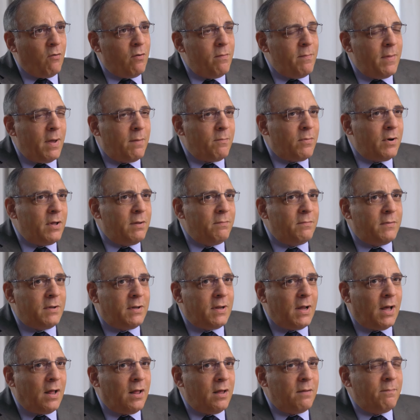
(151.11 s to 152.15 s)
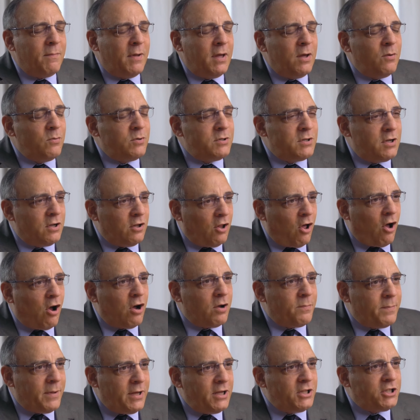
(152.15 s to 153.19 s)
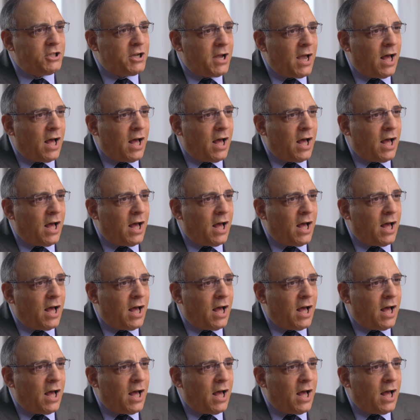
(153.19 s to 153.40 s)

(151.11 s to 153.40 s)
remember him telling me he was in Long Beach,